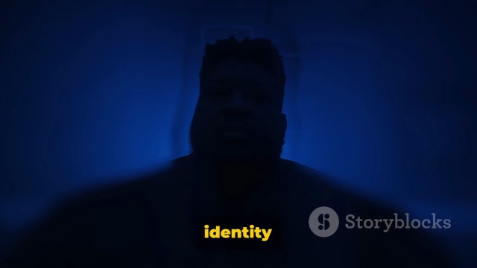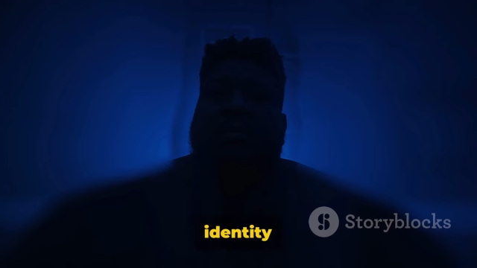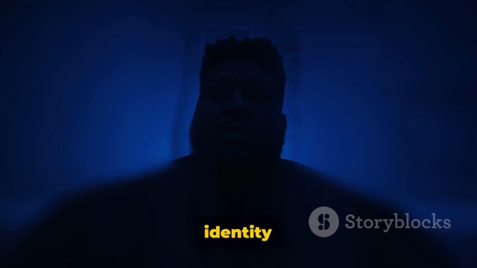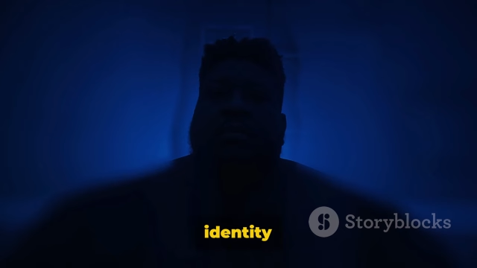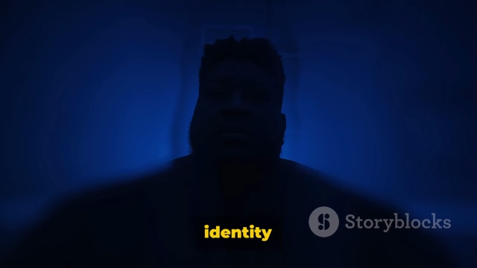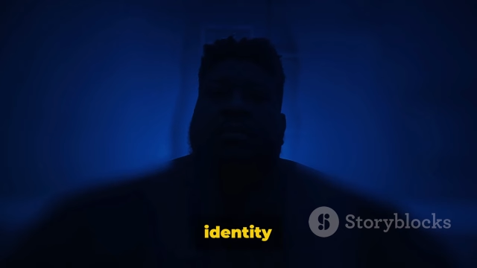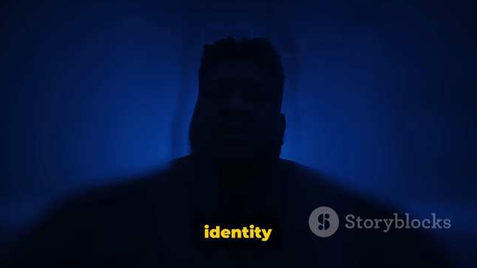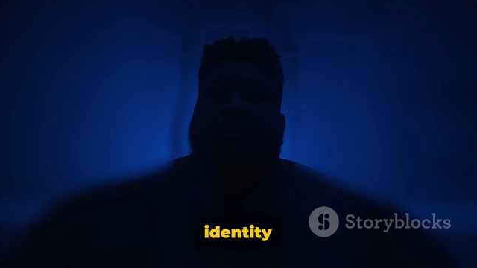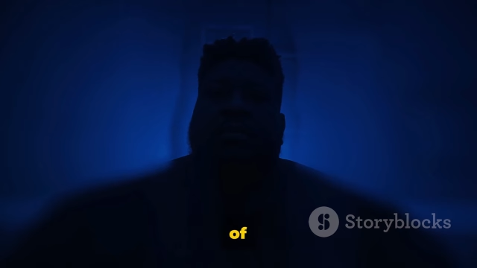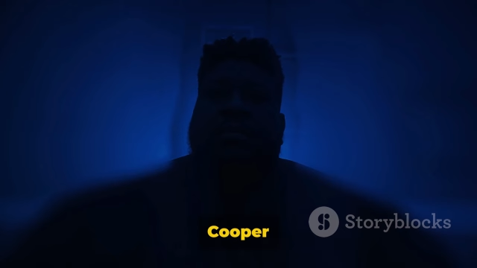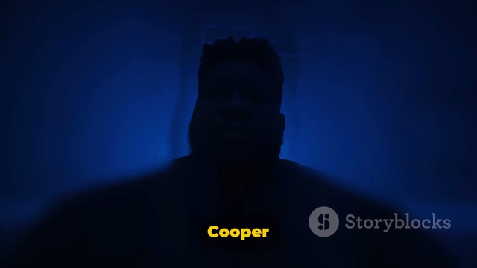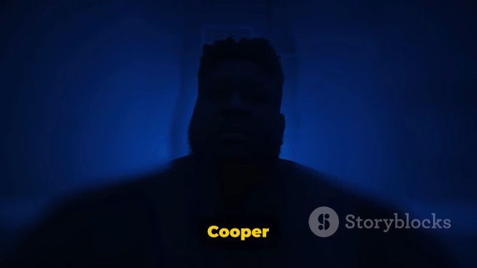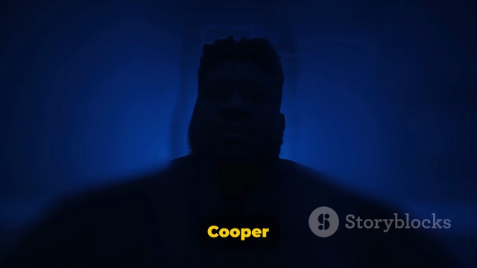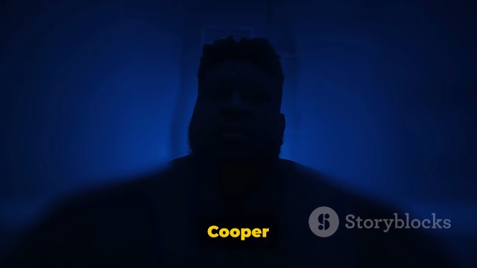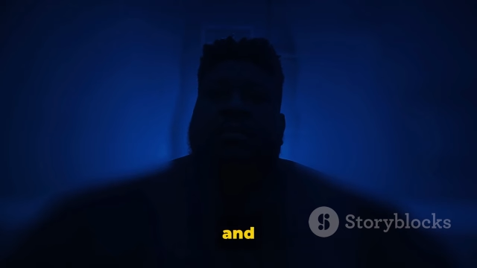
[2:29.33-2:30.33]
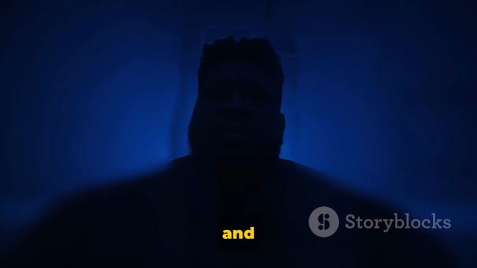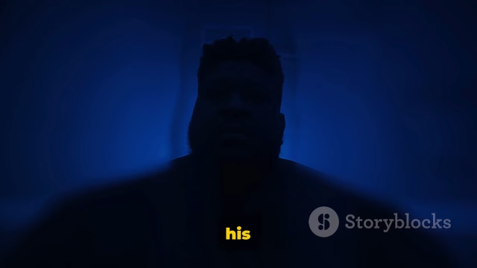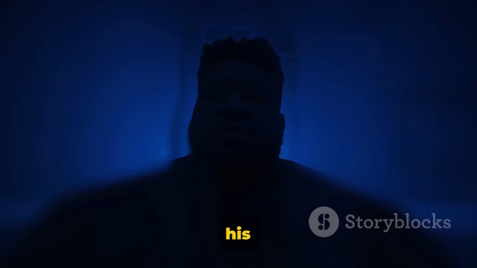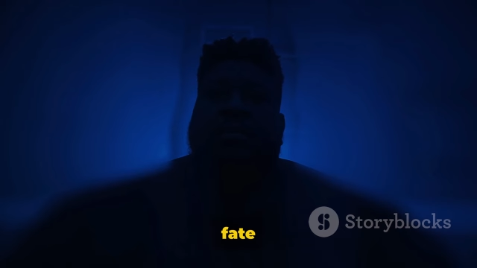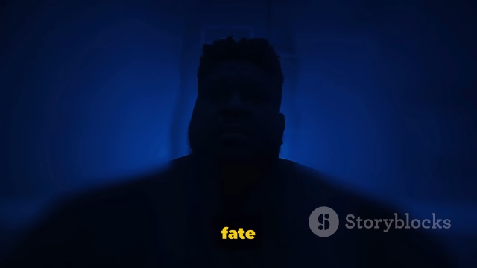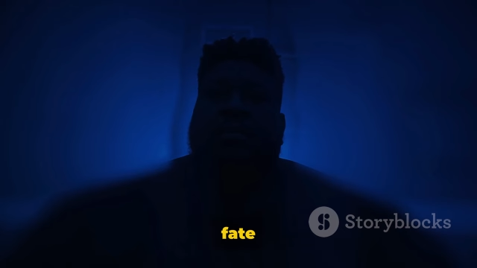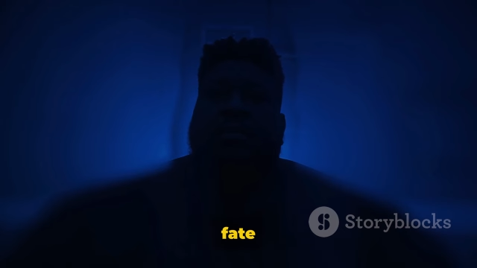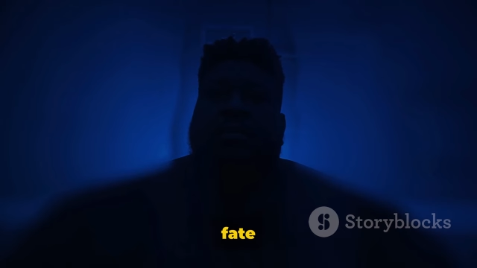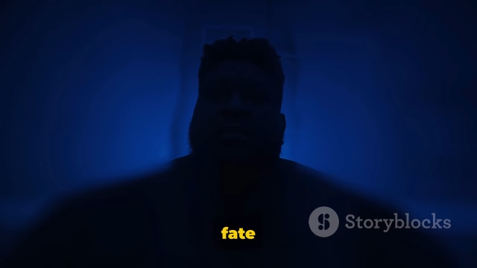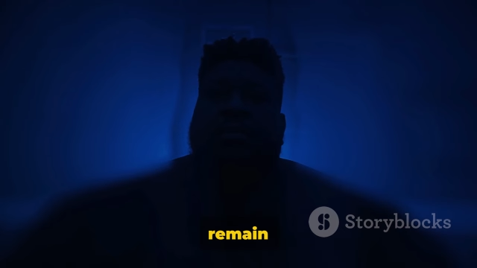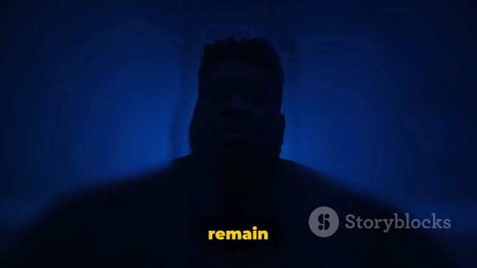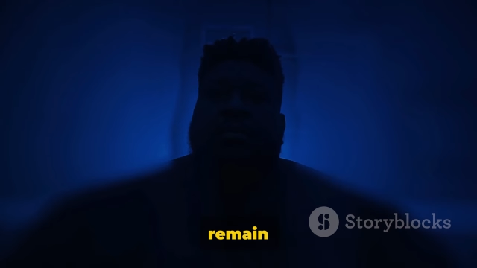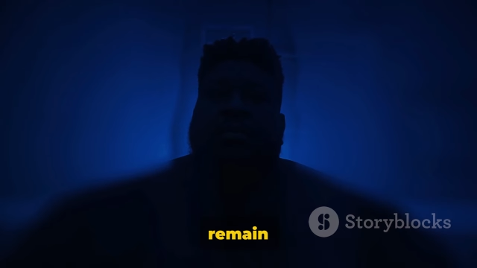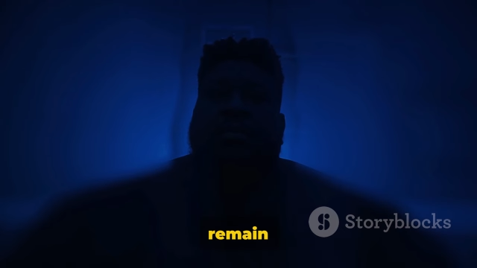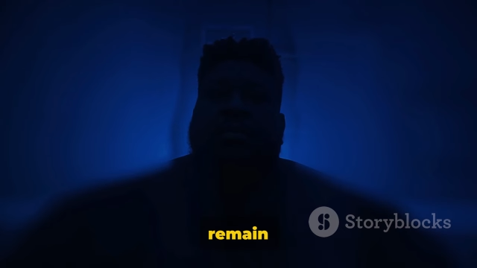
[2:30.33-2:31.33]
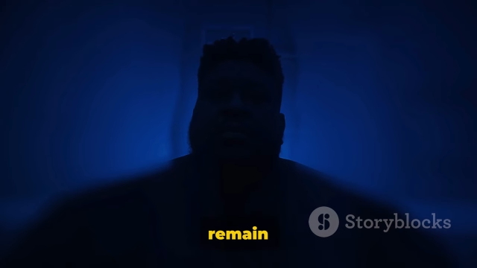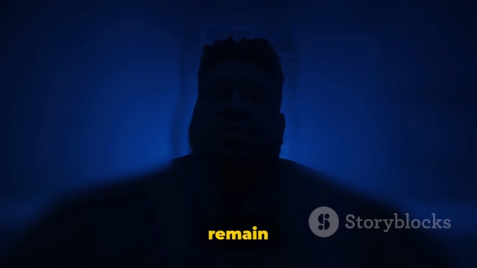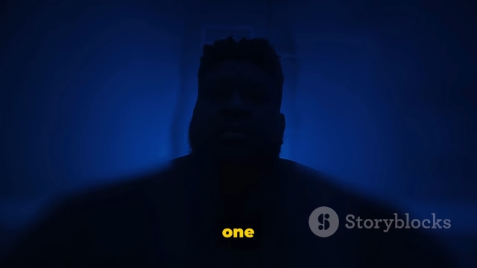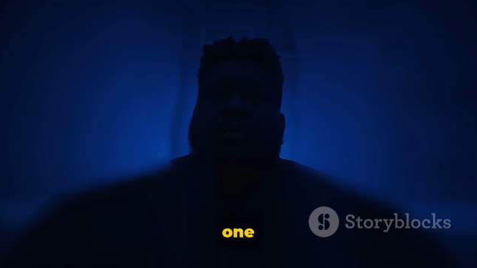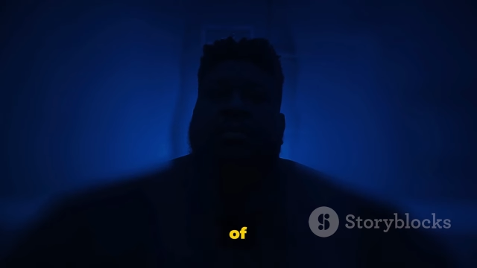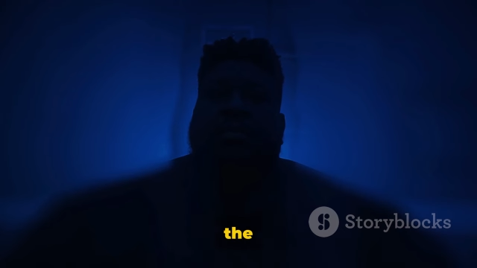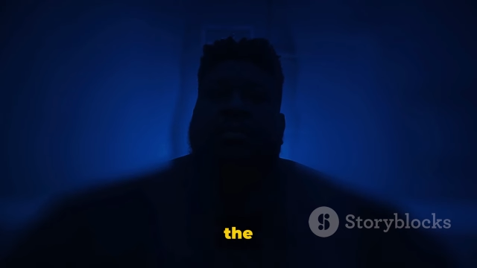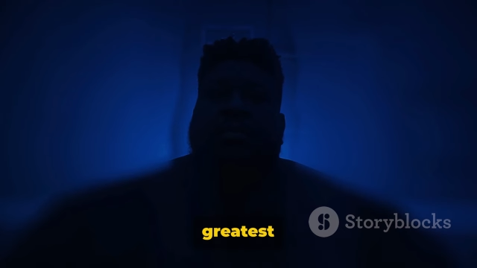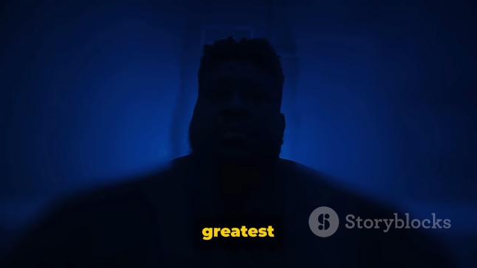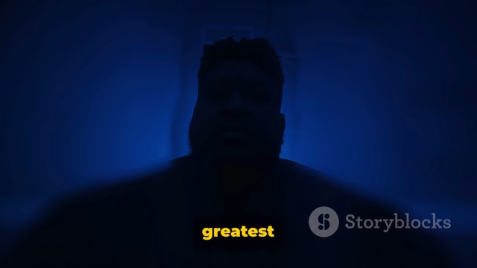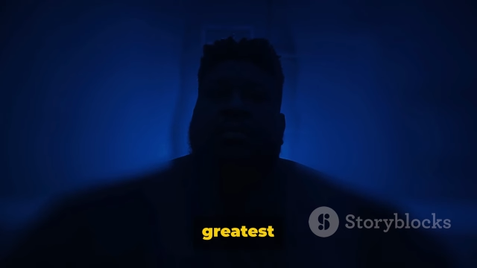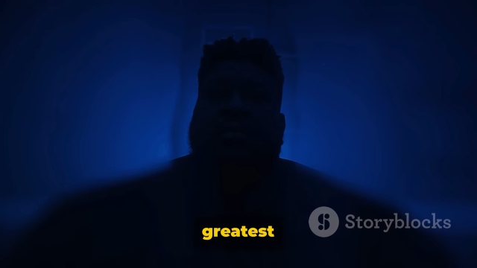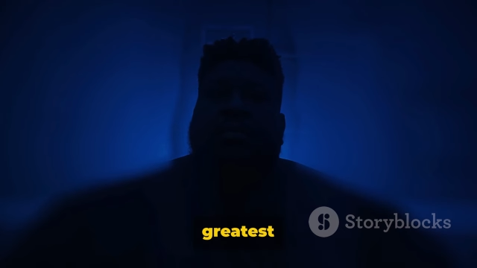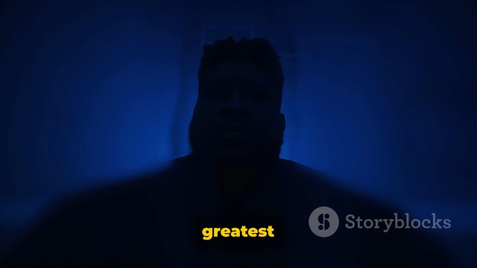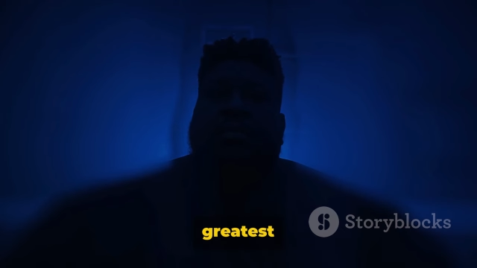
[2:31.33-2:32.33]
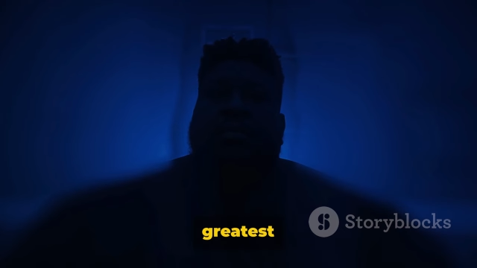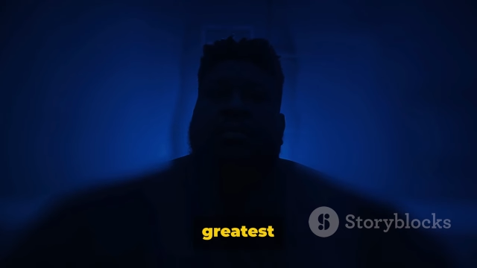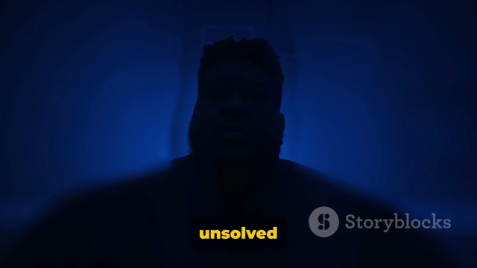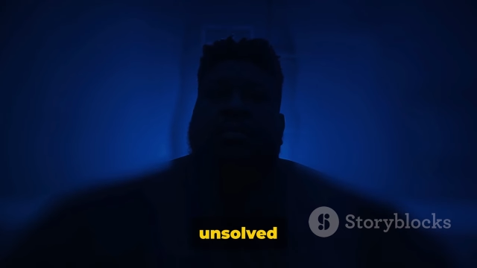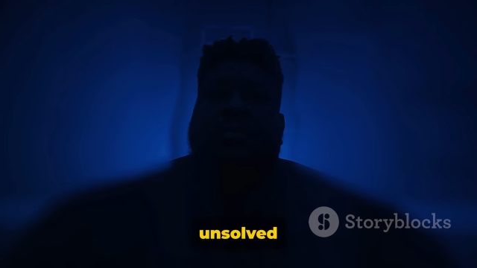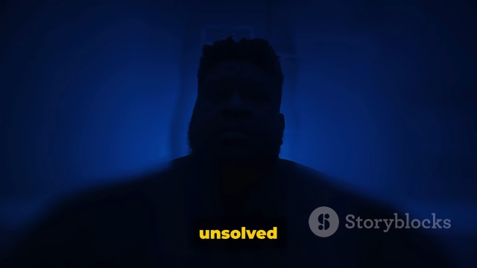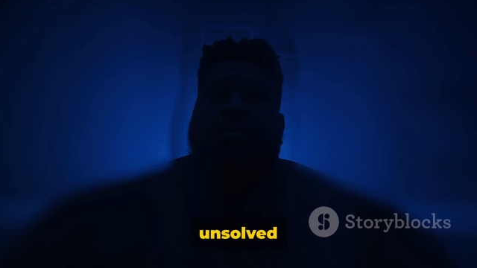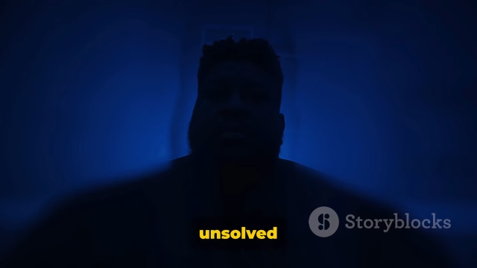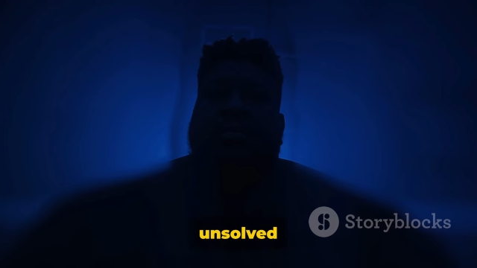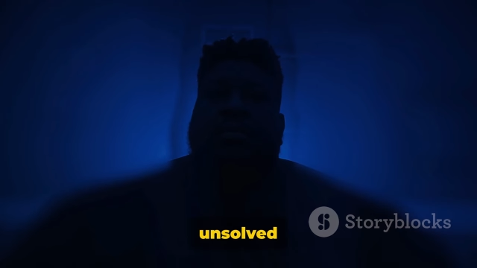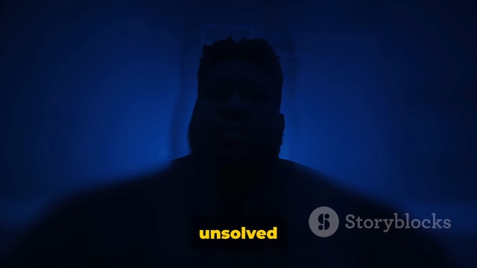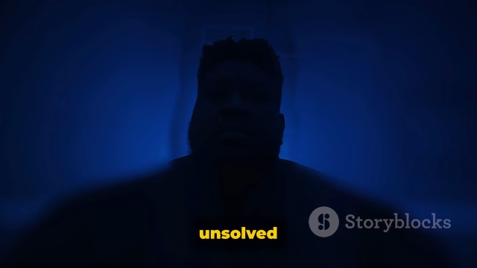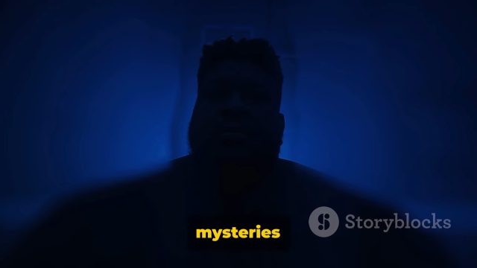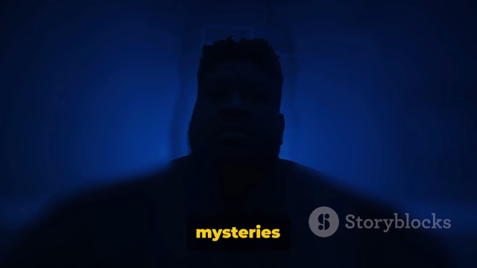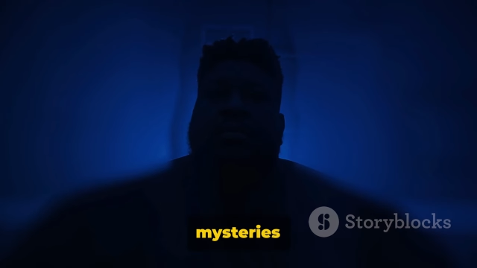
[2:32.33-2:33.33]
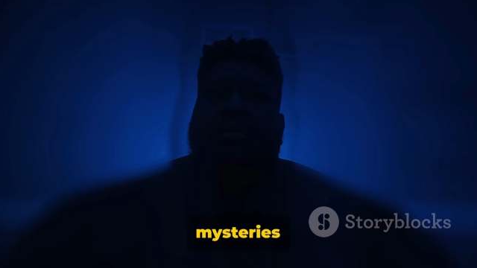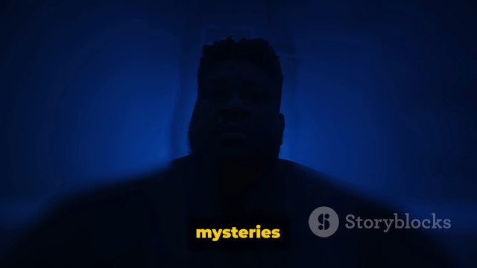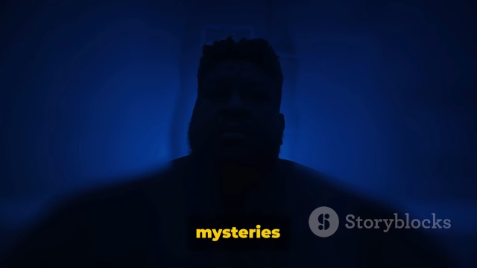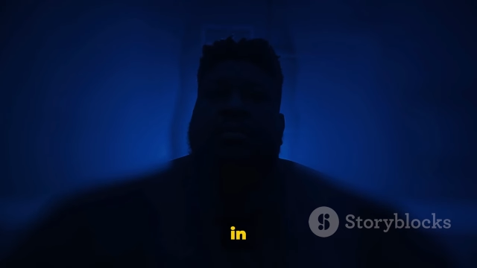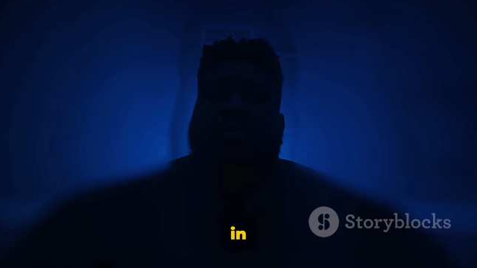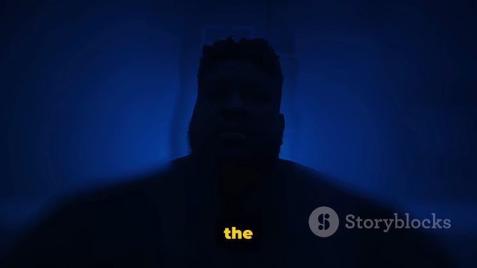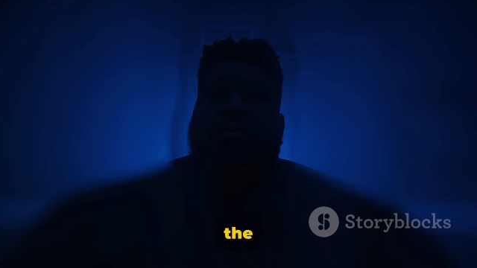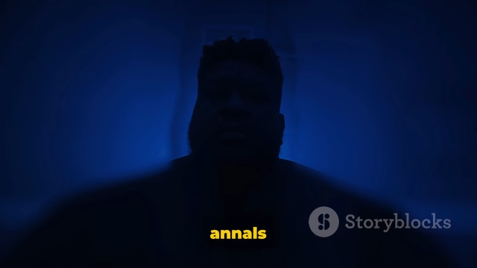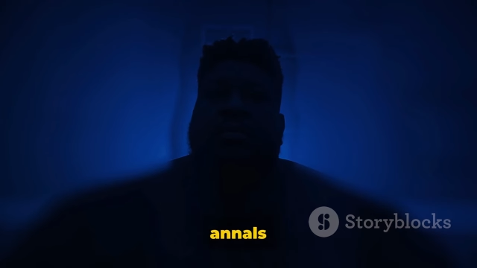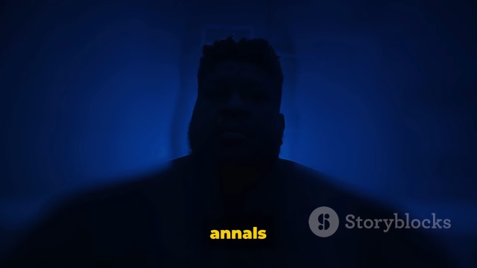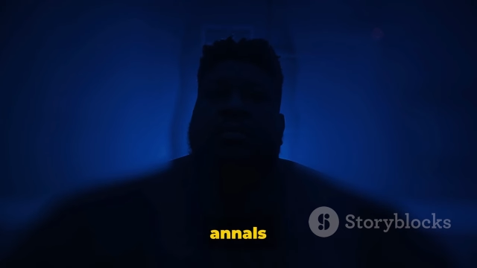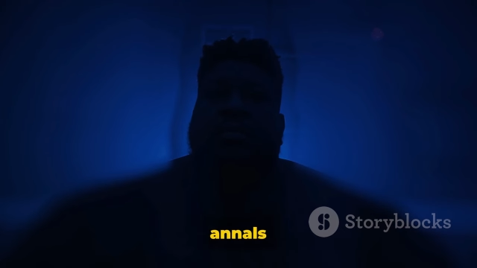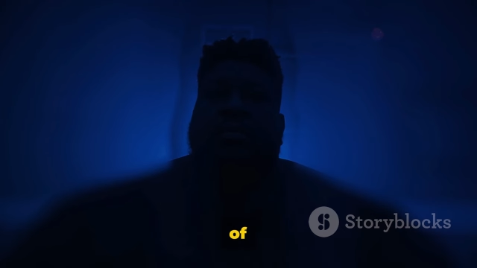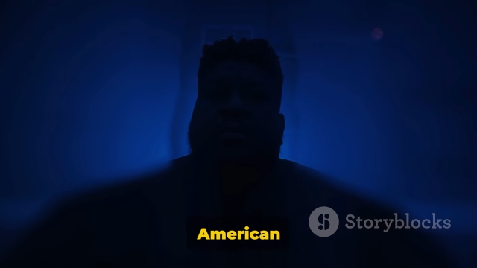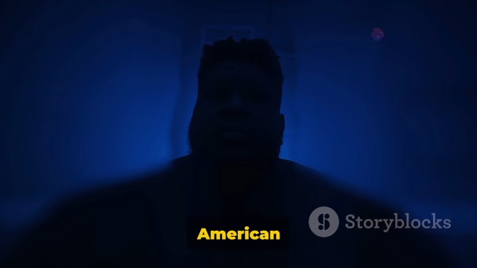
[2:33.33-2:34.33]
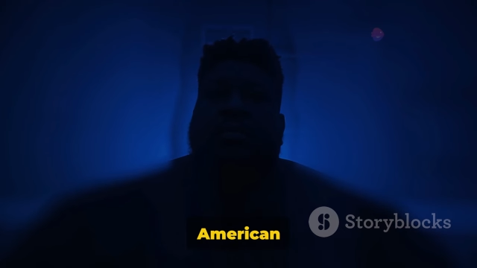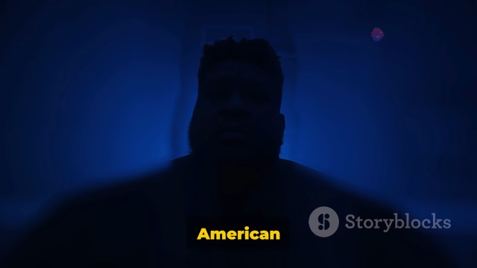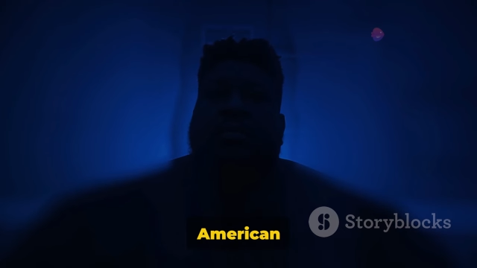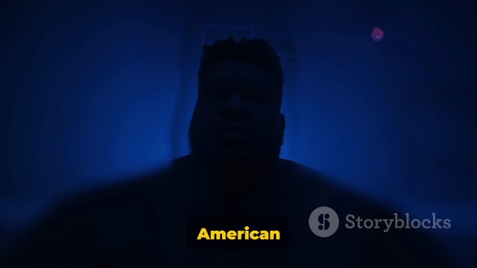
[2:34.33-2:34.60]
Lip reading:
(no speaker visible)